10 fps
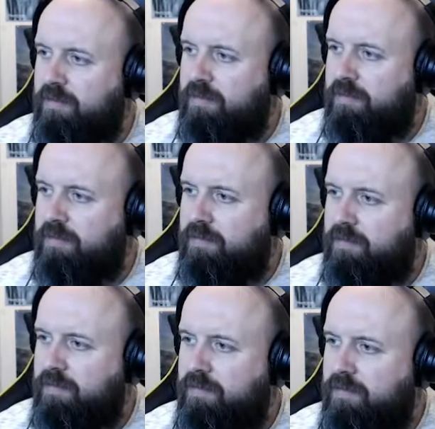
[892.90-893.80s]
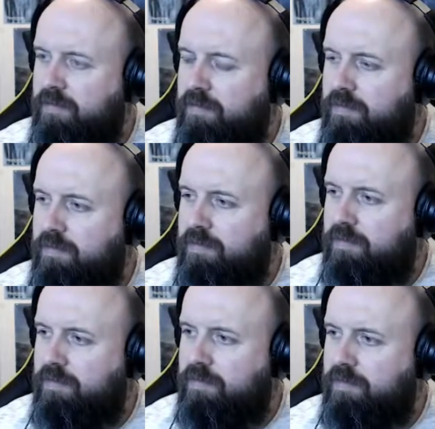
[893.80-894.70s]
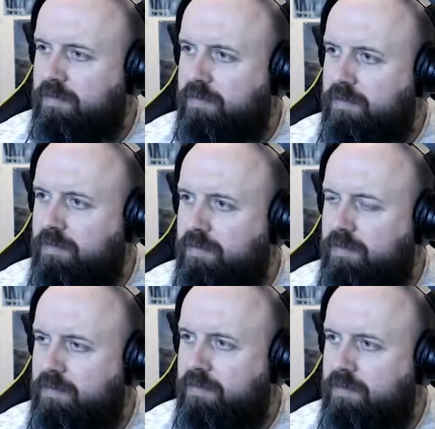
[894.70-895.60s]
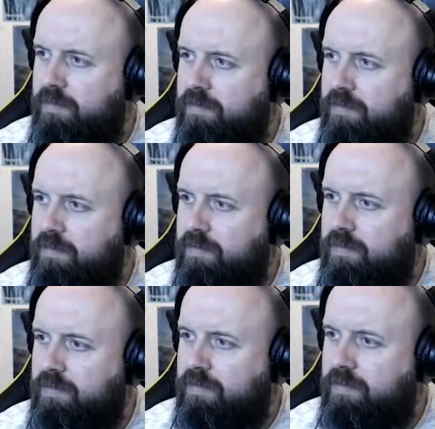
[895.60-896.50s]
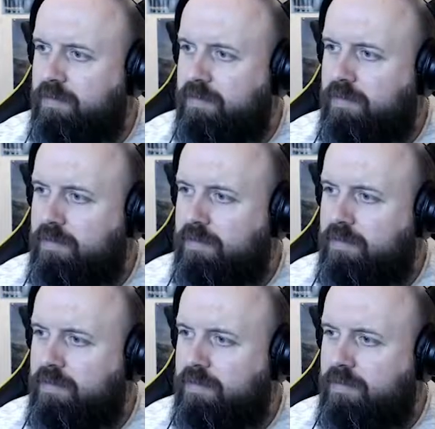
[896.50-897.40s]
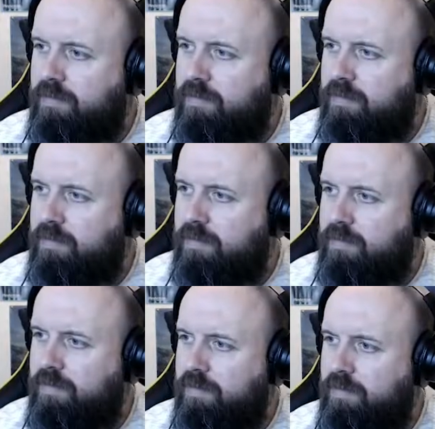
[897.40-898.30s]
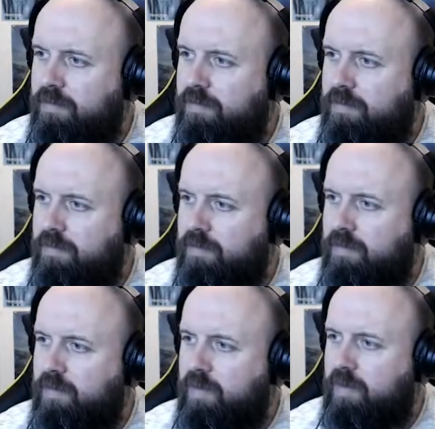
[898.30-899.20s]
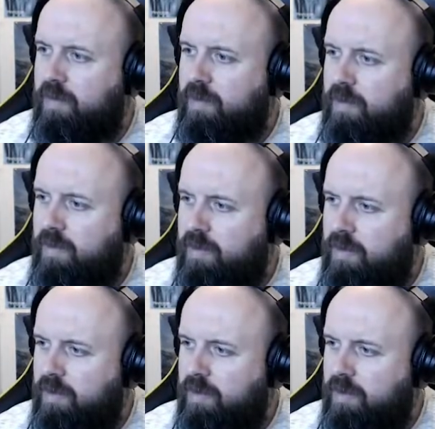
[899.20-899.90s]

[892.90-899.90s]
No one is speaking in this clip.